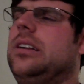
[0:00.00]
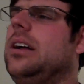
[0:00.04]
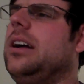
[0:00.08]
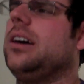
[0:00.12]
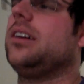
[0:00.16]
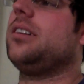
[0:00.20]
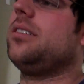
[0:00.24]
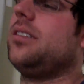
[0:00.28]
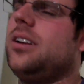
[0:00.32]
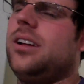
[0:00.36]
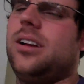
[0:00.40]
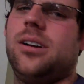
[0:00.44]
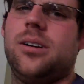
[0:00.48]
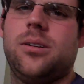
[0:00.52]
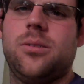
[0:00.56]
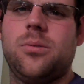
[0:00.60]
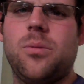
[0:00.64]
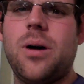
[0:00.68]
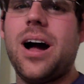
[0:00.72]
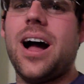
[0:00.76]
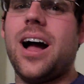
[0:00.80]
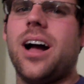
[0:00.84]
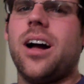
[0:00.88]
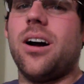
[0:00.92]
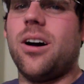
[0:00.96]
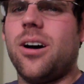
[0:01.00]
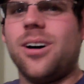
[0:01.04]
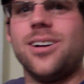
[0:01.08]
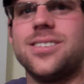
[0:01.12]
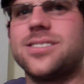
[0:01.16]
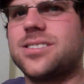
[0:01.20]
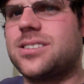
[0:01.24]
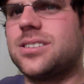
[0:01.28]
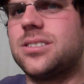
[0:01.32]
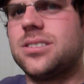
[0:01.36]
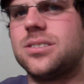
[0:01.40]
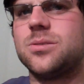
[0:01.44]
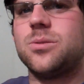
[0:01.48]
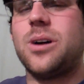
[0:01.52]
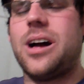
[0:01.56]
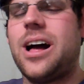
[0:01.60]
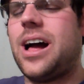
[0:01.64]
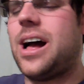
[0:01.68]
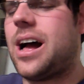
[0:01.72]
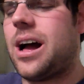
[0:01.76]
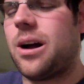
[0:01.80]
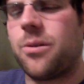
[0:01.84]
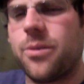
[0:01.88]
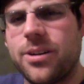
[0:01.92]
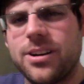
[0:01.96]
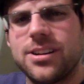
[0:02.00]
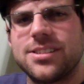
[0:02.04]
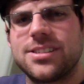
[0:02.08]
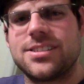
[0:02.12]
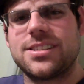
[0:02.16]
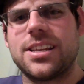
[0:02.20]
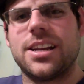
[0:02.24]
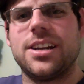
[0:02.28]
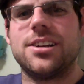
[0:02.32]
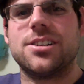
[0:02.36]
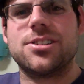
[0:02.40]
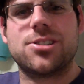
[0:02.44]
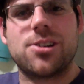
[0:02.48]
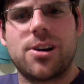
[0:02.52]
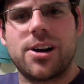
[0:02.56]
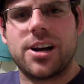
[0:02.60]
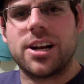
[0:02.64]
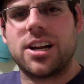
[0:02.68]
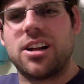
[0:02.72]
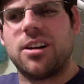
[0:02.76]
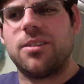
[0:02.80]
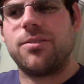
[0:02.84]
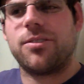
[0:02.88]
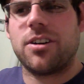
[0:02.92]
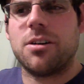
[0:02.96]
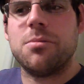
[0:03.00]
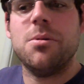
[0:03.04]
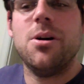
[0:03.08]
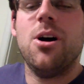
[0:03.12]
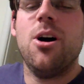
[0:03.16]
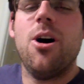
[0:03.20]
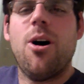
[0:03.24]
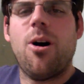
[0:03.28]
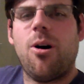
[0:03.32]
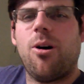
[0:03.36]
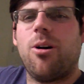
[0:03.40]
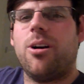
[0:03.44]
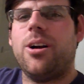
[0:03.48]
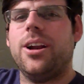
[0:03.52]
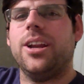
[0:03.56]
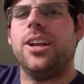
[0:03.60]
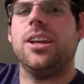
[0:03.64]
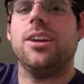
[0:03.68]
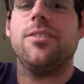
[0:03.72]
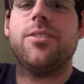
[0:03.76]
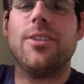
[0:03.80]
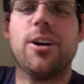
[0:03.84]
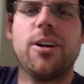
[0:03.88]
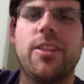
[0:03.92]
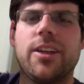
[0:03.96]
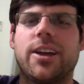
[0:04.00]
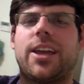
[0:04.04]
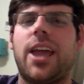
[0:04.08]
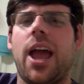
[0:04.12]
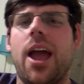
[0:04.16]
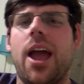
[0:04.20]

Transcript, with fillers: it before. I don't know. Why, Austin? Why? Where does Say You're Sorry come from? Or any of y'all that